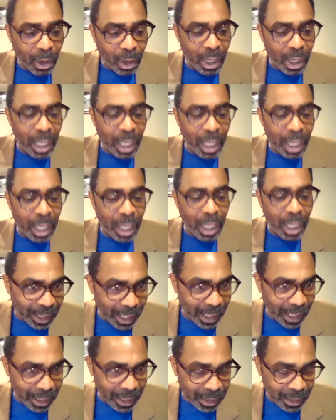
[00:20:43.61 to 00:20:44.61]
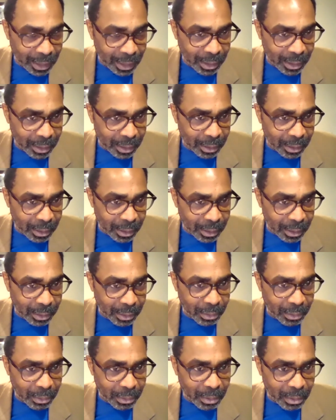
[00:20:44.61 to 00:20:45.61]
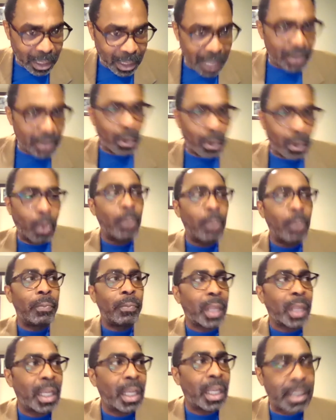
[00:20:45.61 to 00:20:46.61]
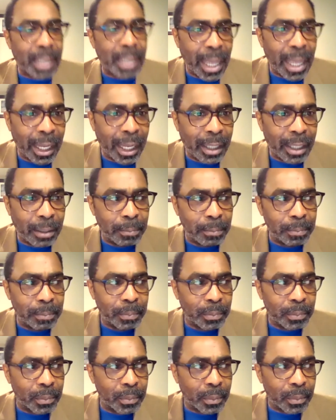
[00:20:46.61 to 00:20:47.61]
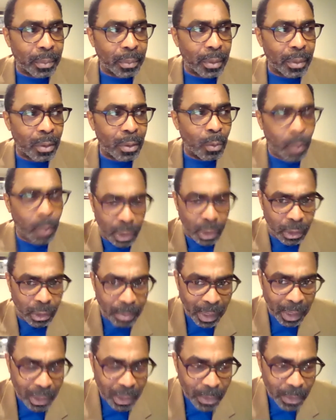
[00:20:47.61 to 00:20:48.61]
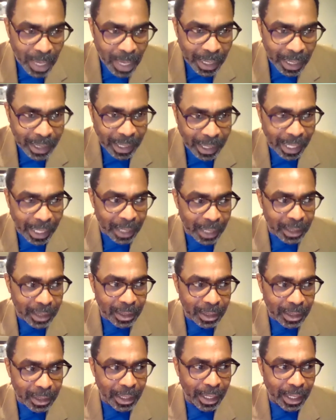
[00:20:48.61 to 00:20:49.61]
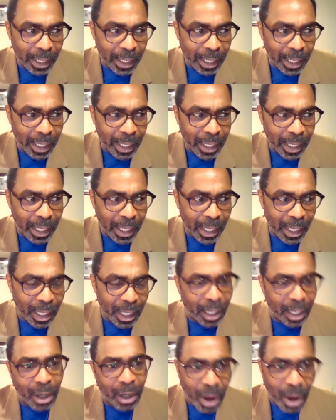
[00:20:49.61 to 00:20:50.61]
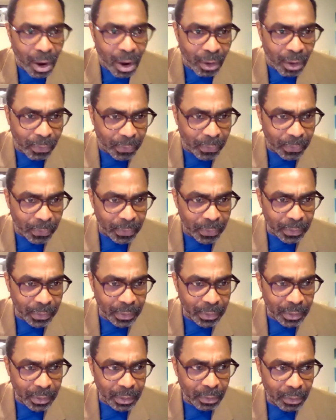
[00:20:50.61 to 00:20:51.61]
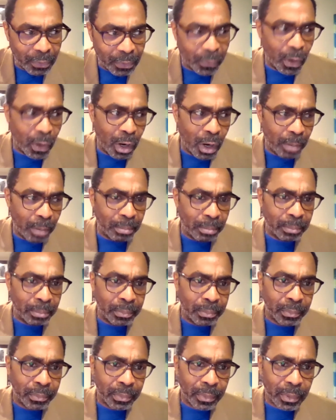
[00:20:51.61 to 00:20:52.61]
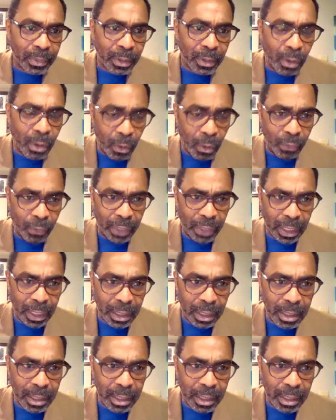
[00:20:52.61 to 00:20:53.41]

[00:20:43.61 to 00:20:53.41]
in mild illness, right? So it's like, would you much rather get a cough from COVID